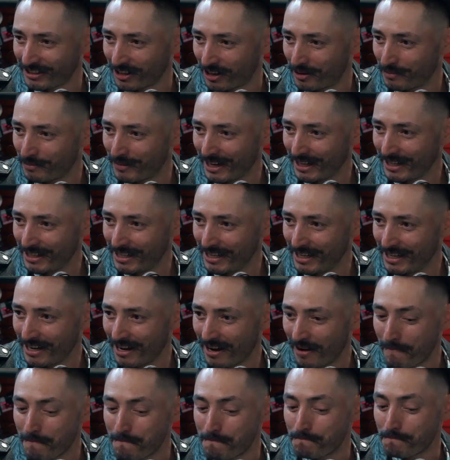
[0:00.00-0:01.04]
dumb
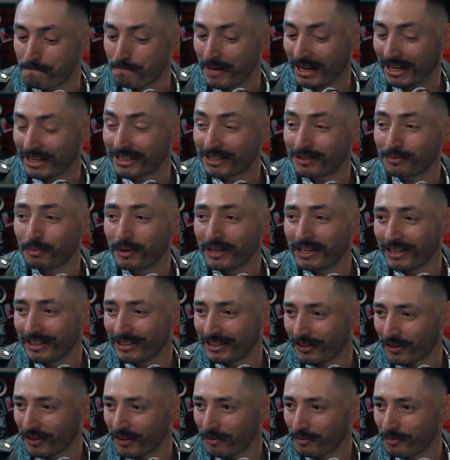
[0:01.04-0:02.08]
idea mixed with
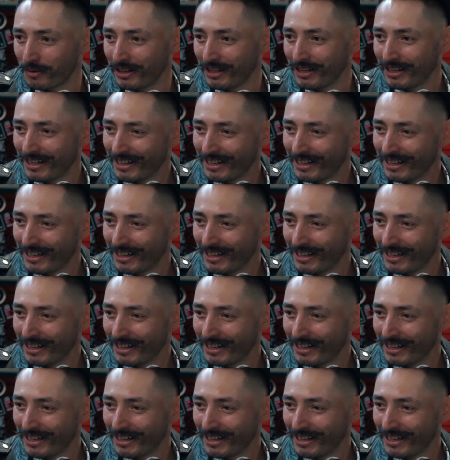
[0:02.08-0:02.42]
another one